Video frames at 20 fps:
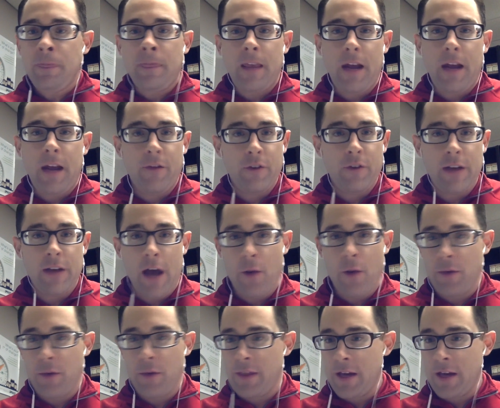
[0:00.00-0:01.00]
every
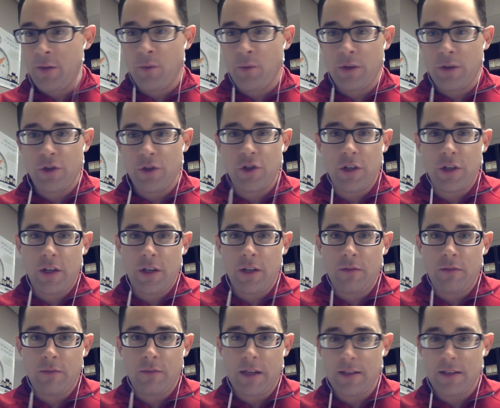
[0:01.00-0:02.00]
now and then when
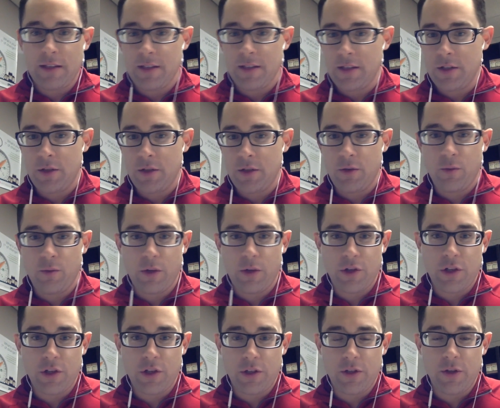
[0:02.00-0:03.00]
she gets into what
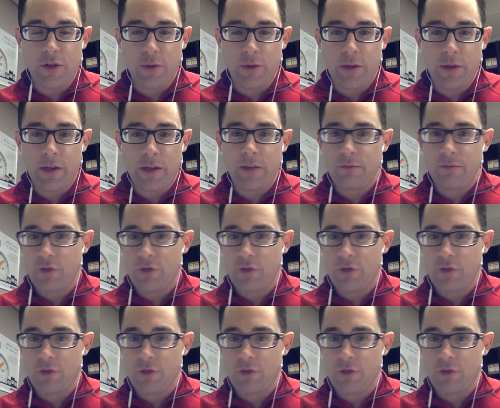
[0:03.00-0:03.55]
she's doing,